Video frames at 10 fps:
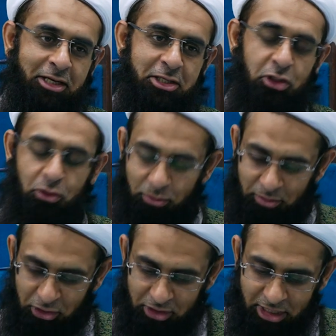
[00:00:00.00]
So,
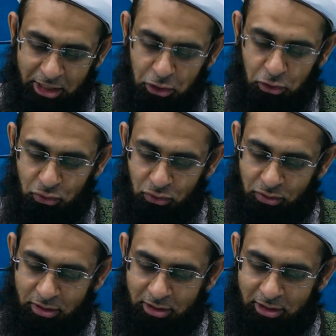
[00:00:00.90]
because He knew
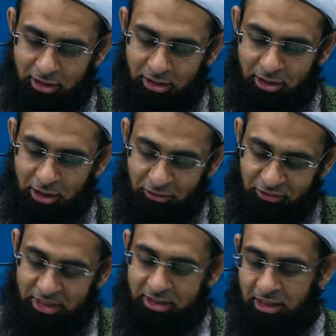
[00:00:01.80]

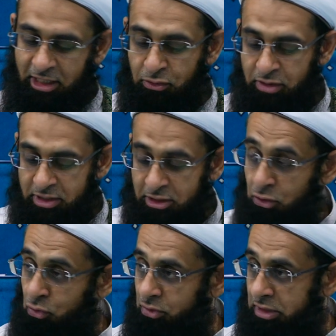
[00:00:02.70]
of this
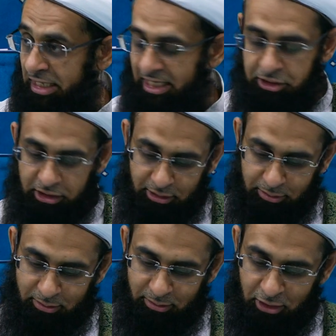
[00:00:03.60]
irresolute nature
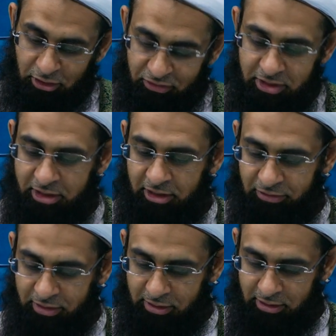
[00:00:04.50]
of the
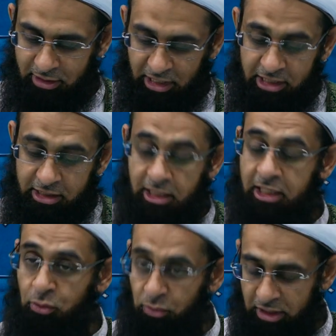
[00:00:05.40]
servant in
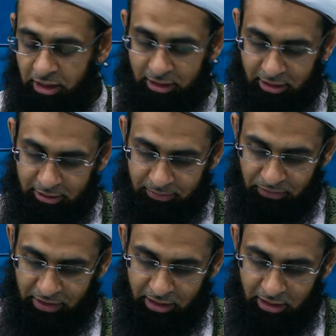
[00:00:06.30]
dealing with Allah,
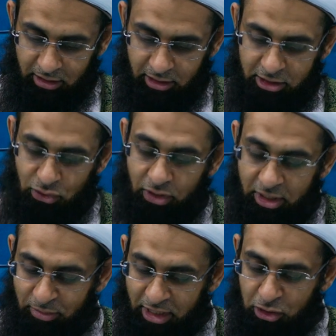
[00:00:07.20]
so
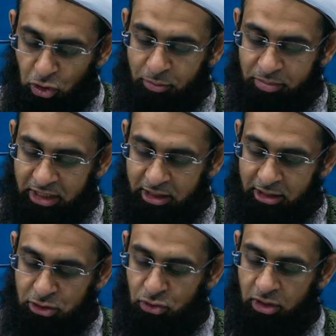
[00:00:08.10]
He made
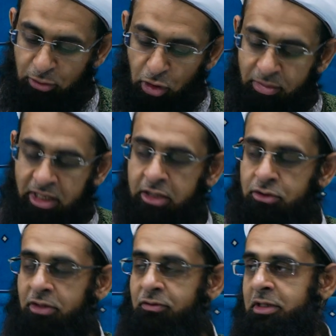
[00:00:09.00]
obedience to Him
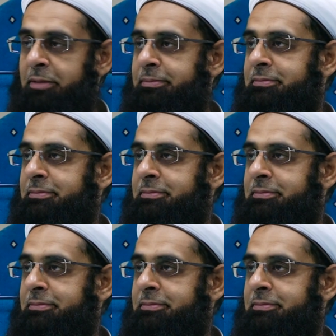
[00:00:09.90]
obligatory for them.